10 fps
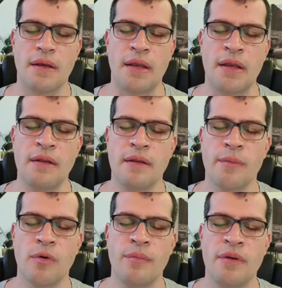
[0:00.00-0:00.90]
And in the
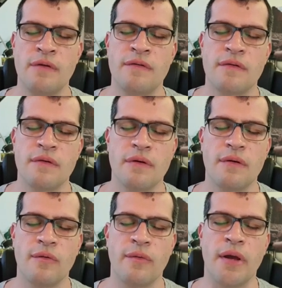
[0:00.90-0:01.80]
moment,
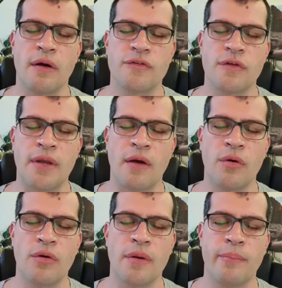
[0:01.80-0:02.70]
we're also
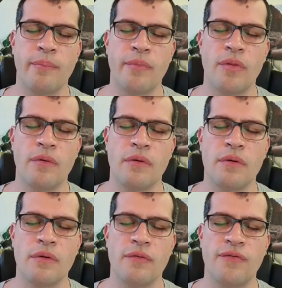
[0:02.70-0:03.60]
now gonna
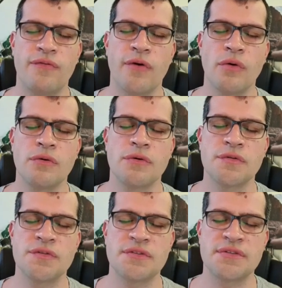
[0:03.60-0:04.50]

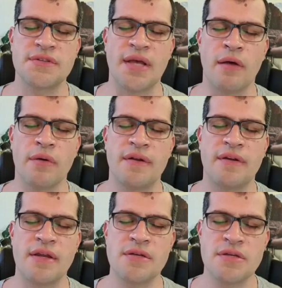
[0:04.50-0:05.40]
focus our
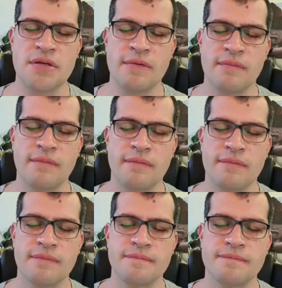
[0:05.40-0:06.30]
attention.
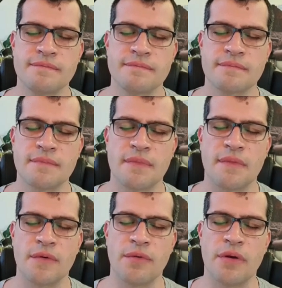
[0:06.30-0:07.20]

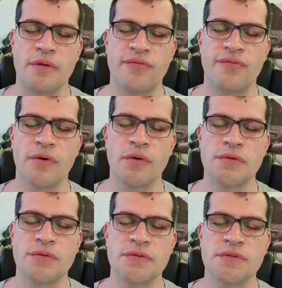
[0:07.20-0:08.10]
We're gonna
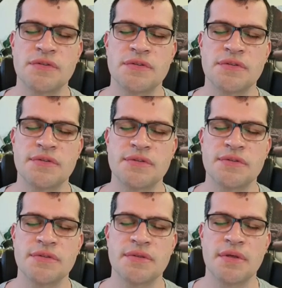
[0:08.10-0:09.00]
focus
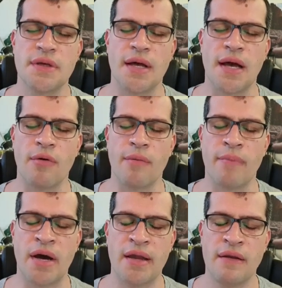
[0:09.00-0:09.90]
our
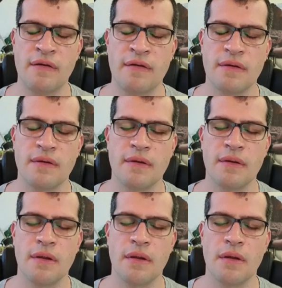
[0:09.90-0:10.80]
mind
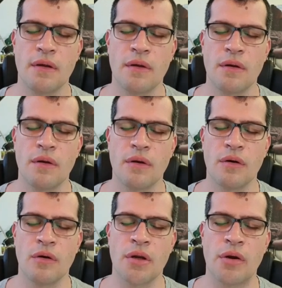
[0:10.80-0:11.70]

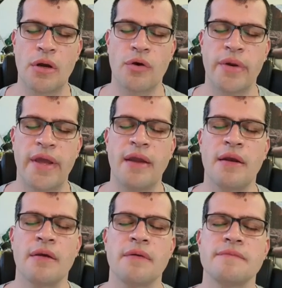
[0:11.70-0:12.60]
on our Creator.